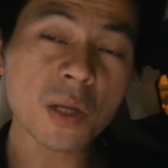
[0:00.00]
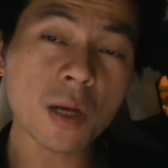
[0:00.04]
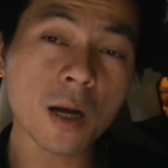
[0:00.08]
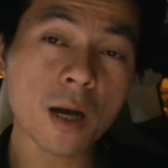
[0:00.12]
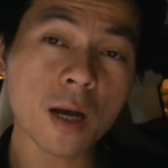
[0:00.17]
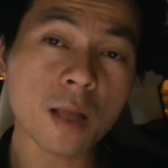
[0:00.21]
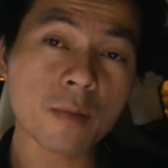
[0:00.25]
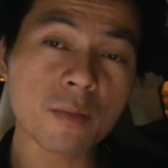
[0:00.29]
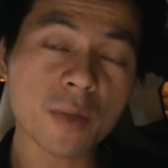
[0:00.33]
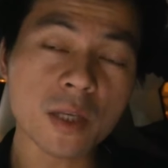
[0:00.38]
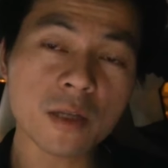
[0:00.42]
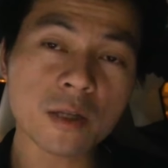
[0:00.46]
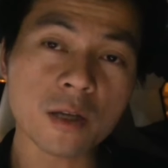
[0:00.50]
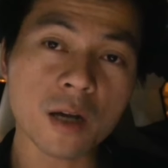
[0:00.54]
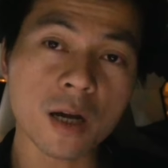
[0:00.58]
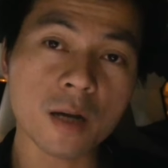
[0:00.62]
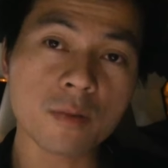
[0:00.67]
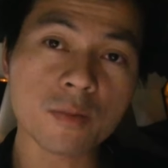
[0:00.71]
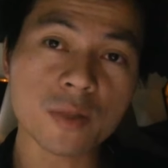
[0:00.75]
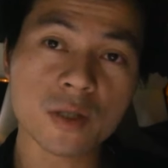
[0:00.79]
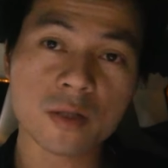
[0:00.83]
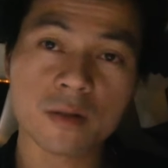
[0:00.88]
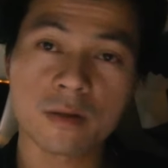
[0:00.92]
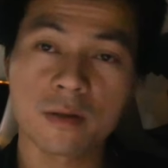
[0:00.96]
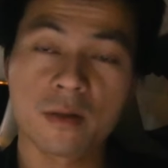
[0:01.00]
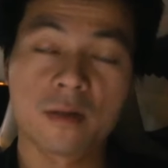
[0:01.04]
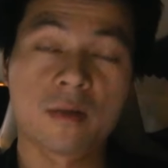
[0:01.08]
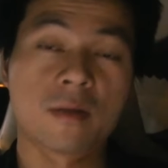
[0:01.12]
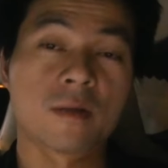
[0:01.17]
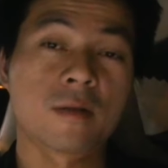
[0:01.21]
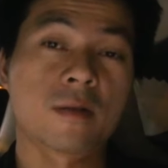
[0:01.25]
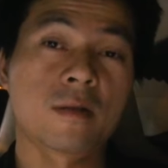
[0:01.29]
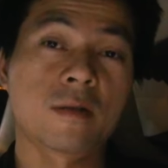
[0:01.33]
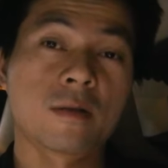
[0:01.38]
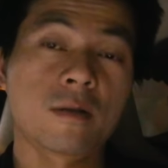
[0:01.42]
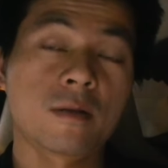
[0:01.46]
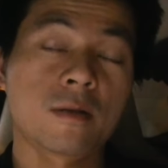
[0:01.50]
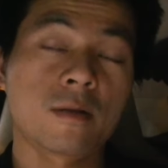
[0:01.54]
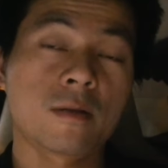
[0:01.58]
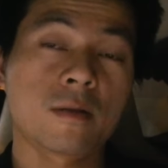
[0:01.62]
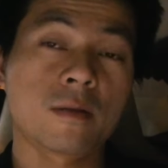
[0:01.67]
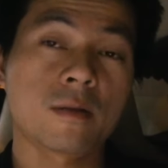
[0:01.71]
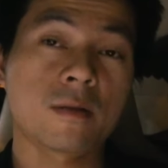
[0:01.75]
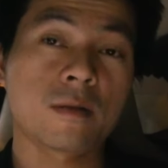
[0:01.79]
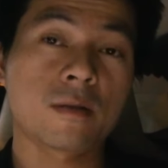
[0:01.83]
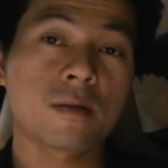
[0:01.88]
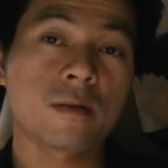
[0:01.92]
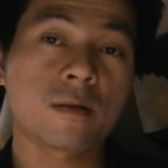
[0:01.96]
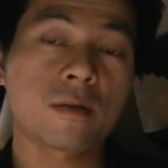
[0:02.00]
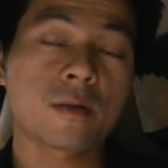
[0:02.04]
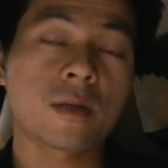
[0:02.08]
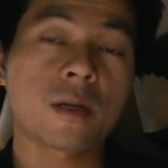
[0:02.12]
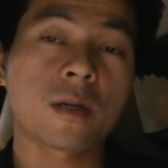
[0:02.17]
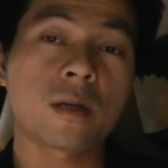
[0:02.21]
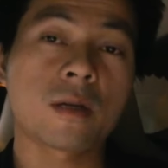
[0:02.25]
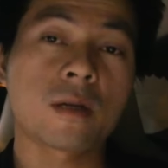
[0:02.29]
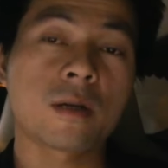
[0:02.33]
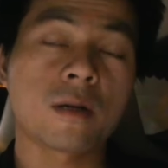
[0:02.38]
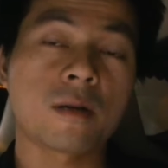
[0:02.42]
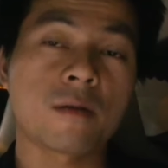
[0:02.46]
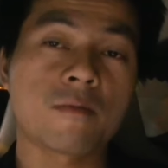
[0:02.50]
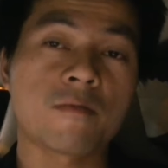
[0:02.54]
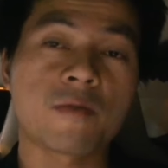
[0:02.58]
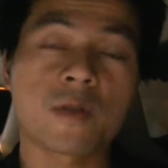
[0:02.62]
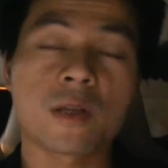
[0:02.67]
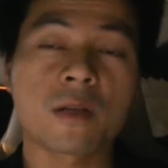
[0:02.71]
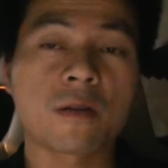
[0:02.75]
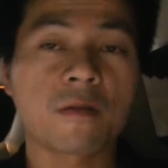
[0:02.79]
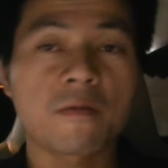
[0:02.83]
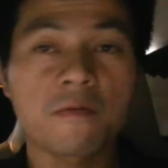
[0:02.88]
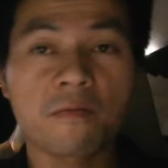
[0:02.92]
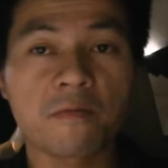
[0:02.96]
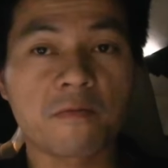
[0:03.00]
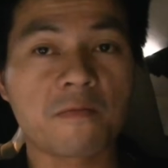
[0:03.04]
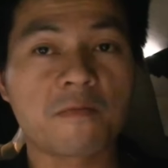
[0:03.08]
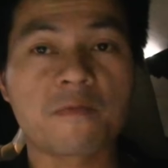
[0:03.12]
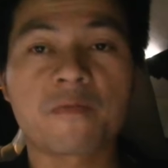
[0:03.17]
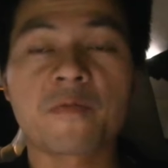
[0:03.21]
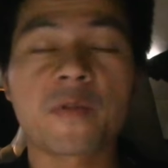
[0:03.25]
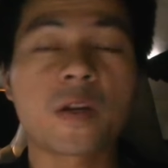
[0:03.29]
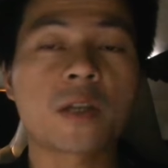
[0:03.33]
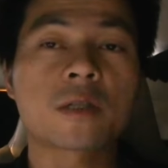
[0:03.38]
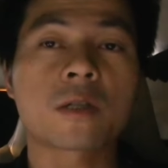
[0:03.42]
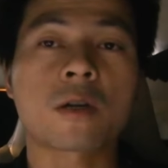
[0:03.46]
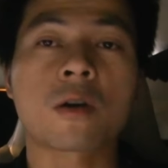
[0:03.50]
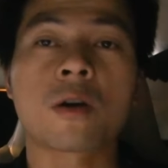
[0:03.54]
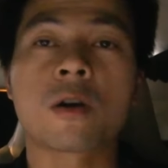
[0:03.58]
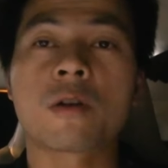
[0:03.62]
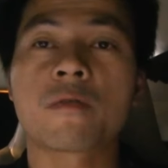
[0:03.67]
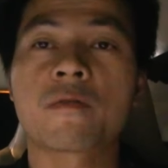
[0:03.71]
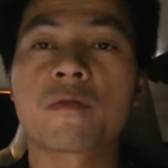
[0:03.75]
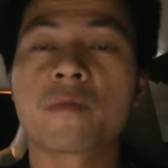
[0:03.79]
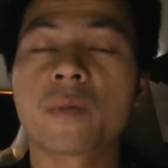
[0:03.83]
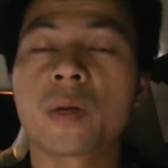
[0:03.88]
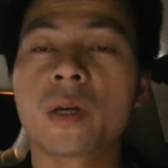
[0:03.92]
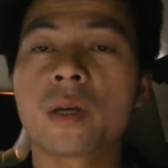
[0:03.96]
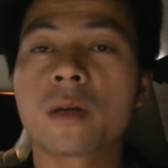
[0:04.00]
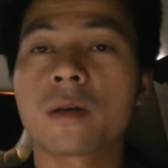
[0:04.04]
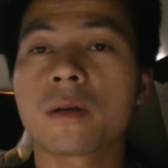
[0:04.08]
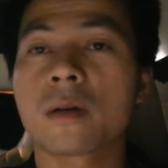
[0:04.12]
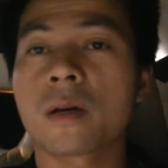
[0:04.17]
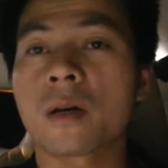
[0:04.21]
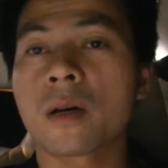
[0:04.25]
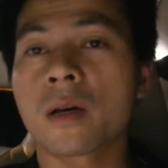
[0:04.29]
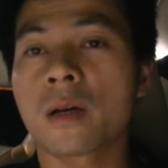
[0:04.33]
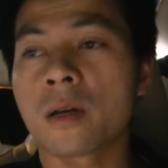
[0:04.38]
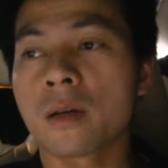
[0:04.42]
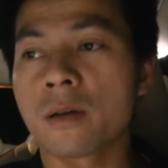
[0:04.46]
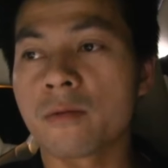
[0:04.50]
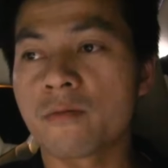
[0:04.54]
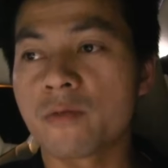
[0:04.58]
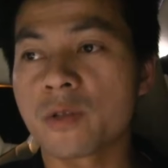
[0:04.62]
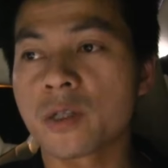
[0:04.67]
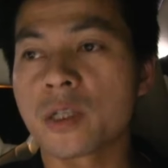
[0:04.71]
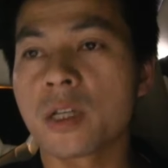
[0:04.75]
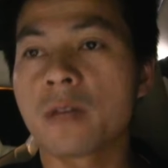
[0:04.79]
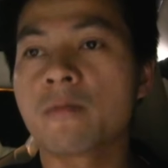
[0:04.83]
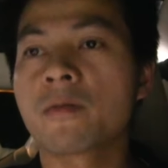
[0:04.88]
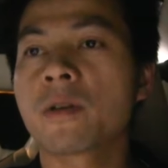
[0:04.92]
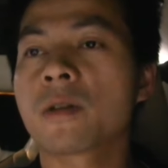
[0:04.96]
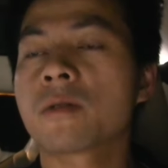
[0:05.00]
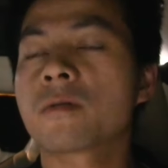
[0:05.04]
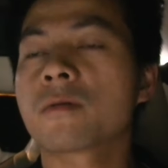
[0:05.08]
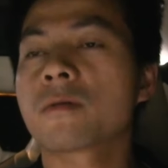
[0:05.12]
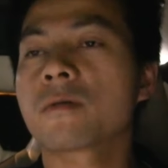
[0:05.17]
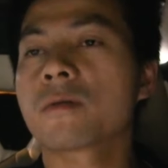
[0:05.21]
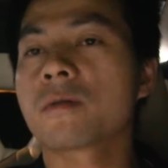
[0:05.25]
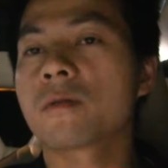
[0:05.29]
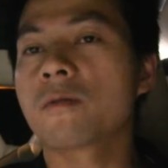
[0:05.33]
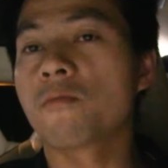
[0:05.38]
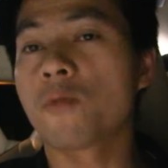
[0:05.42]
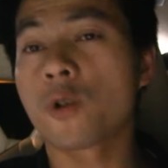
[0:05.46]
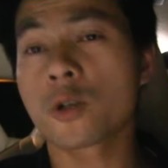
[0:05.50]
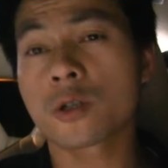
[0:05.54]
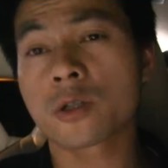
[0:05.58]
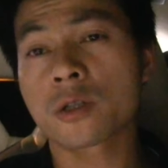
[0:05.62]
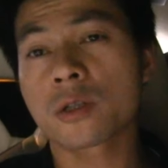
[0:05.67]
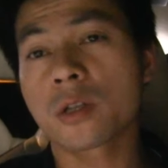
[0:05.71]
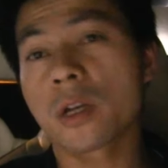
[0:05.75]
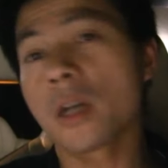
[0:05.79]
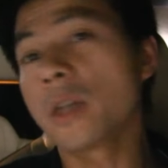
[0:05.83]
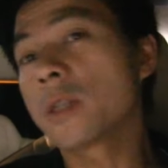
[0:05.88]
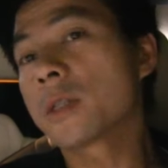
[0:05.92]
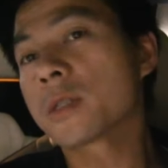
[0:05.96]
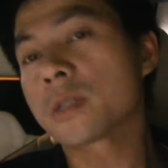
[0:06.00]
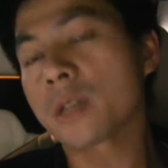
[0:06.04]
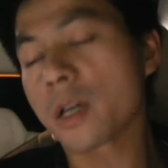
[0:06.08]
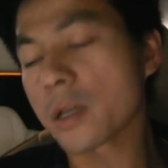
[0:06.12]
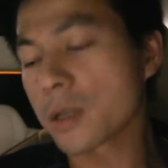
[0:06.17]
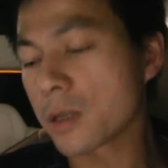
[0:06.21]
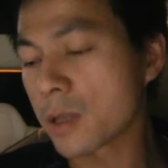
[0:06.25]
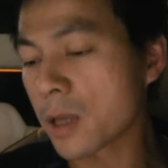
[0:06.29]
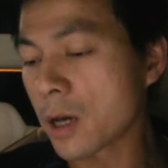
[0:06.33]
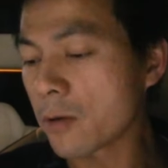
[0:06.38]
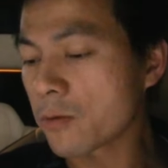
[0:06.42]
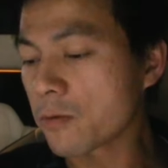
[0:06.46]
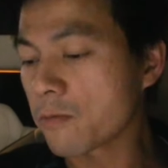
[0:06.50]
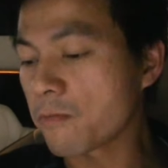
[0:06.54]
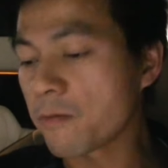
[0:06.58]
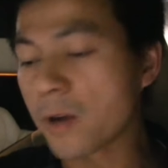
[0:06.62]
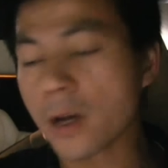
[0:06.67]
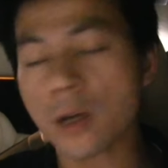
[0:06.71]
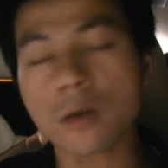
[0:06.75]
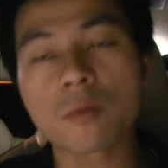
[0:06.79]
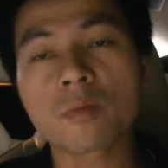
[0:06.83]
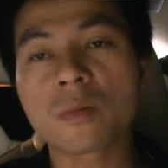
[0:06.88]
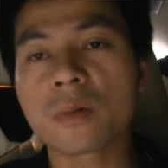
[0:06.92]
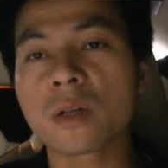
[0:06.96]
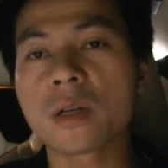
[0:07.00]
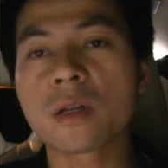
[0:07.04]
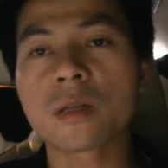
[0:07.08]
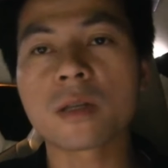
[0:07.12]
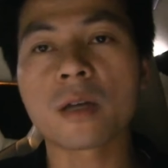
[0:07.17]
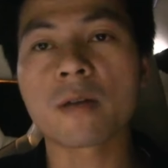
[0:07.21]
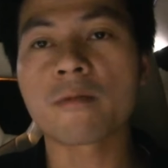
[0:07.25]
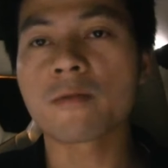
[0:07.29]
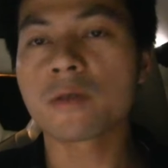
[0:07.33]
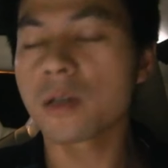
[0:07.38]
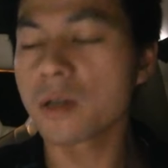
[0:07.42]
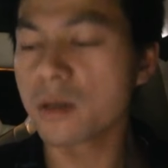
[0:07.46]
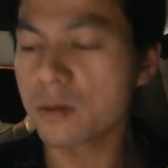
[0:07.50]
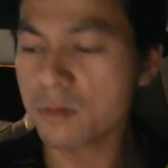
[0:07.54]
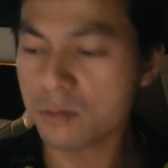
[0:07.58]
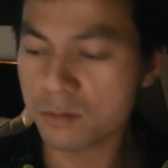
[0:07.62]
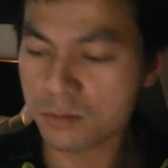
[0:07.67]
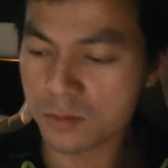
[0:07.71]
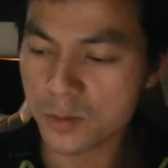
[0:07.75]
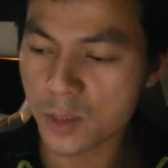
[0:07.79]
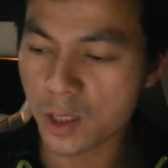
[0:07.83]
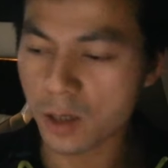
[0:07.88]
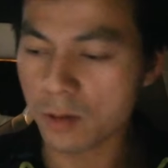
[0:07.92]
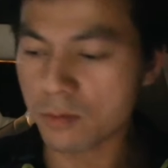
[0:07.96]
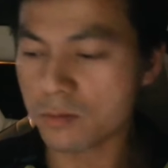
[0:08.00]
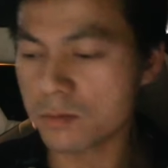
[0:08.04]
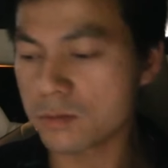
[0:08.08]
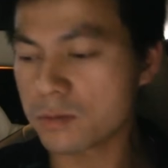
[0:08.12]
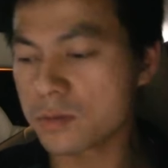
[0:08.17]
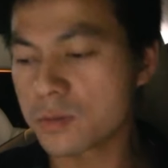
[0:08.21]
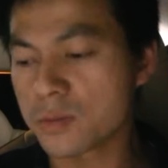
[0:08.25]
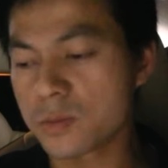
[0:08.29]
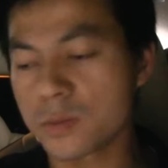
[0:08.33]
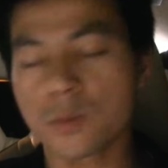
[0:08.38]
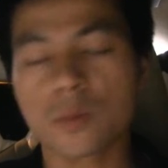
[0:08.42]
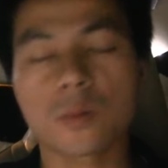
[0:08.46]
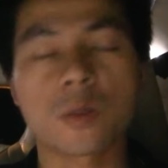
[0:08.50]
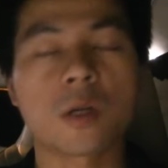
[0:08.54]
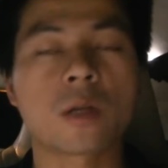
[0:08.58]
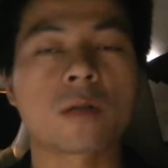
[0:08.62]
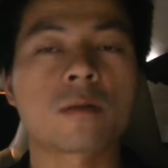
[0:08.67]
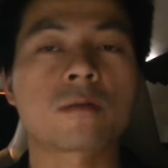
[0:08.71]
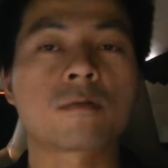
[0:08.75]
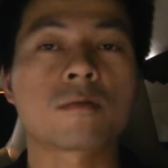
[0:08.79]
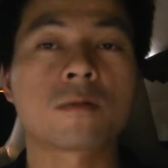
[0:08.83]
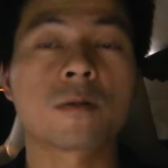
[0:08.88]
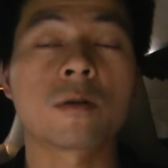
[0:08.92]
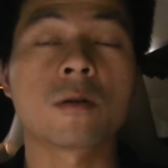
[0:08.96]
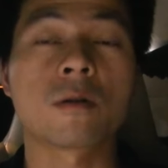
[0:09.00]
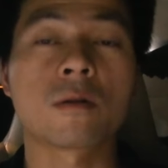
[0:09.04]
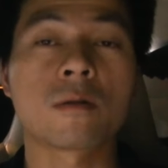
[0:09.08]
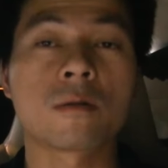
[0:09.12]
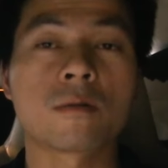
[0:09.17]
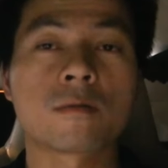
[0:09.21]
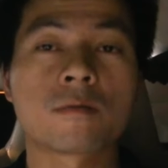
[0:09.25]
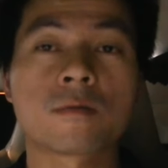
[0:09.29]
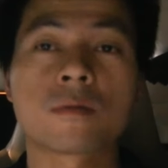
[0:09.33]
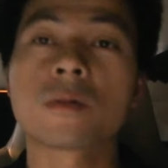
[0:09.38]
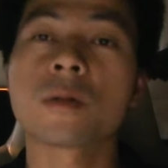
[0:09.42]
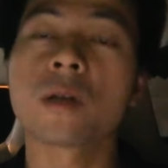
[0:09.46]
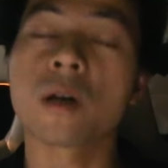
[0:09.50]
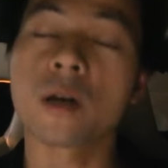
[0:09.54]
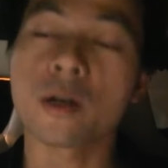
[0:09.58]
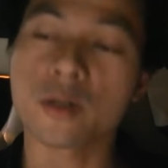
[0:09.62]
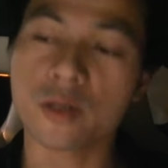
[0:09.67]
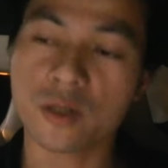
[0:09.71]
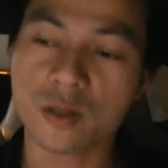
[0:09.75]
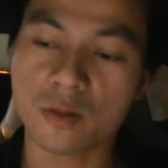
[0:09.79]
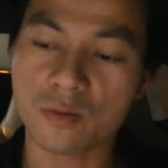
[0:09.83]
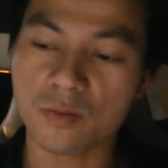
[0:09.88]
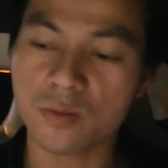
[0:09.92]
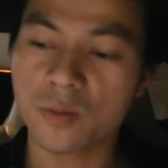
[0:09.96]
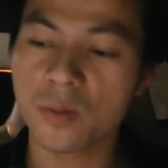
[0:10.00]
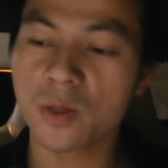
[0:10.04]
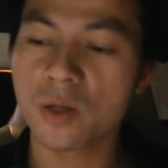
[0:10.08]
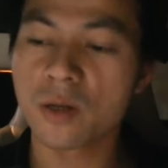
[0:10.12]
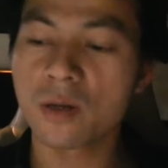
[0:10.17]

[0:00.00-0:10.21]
And many times, uh, they uh, when they fixed the car for me, I received it, washed inside and out, vacuum cleaned everything. Yeah, like, oh, awesome.